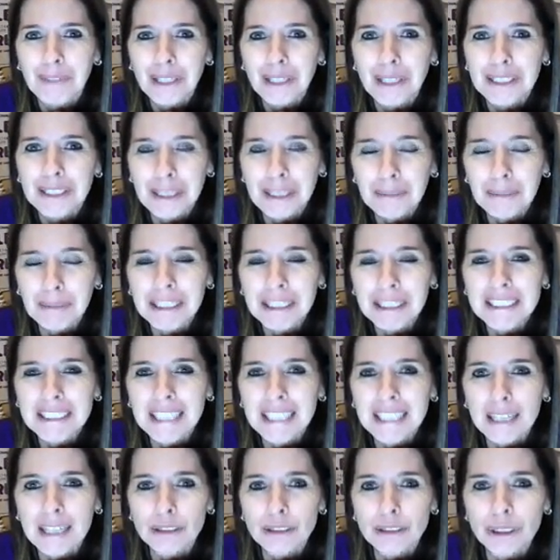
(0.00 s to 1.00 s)
Tell me the
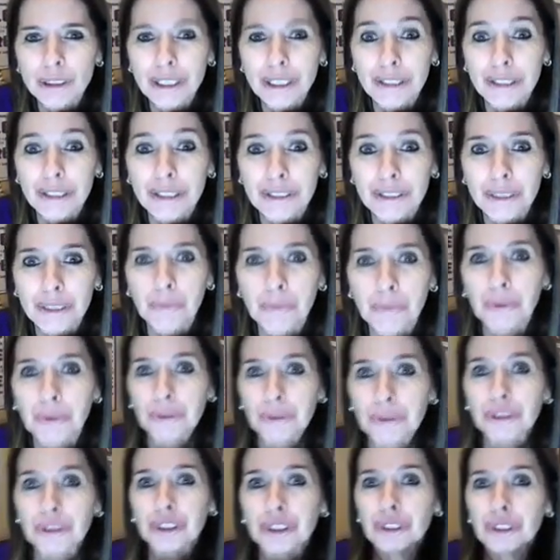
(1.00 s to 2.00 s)
sound you hear in the
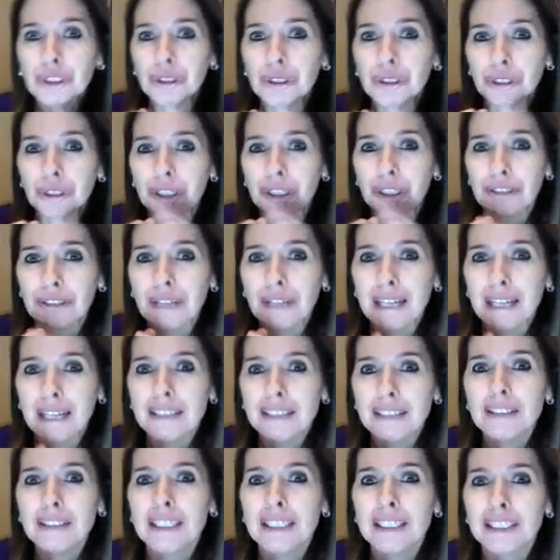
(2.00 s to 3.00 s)
word stood on your
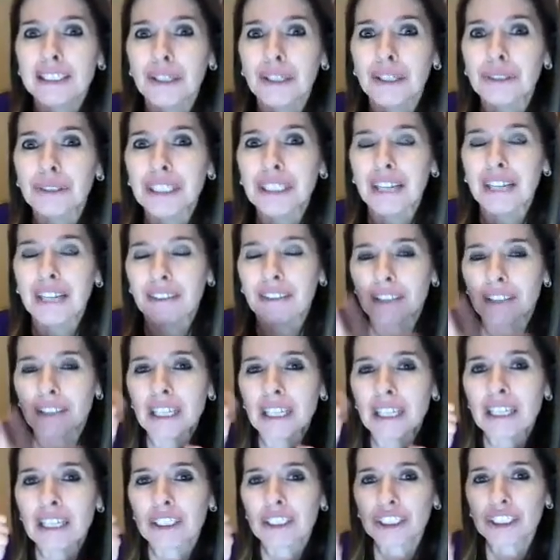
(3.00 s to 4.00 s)
hand. Let's go together.
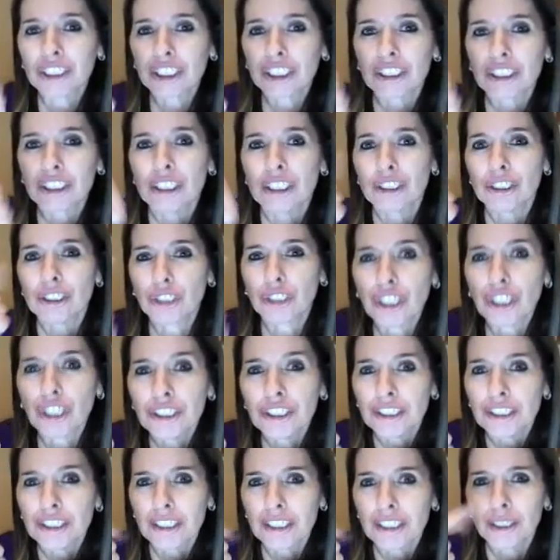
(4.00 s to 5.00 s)

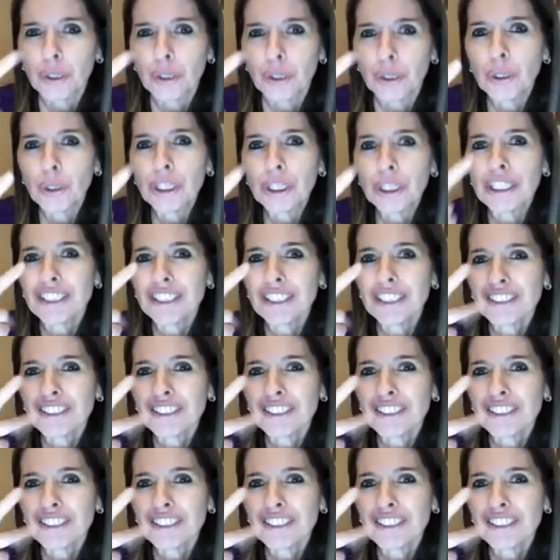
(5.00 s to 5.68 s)
St-ud.